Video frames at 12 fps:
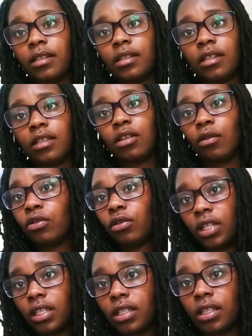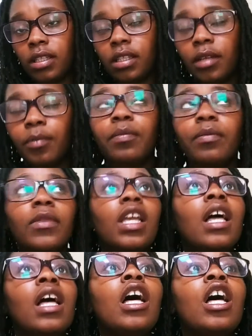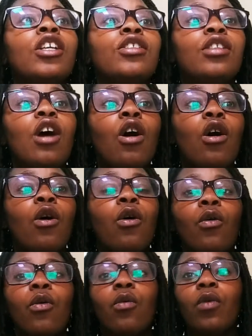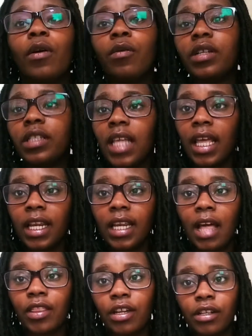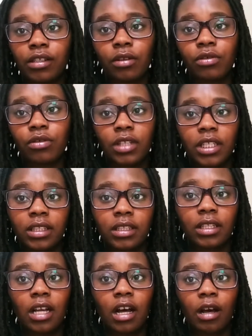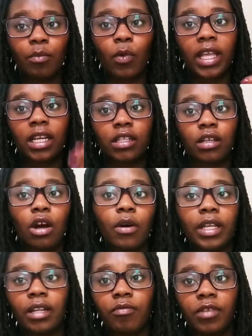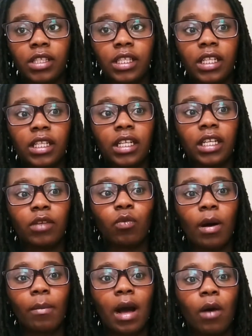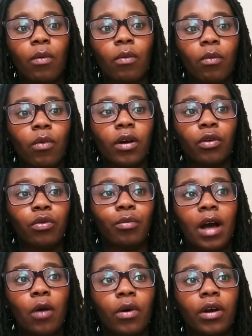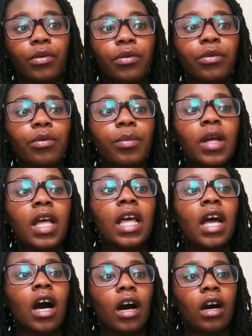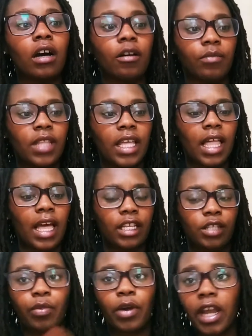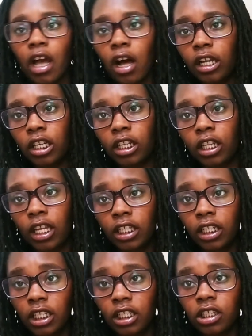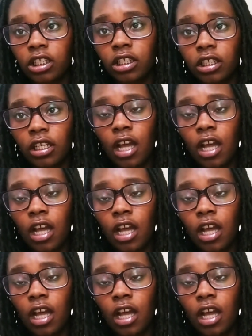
social distancing. So when we're standing out there waiting to go in the facility one group, they like spray all your luggage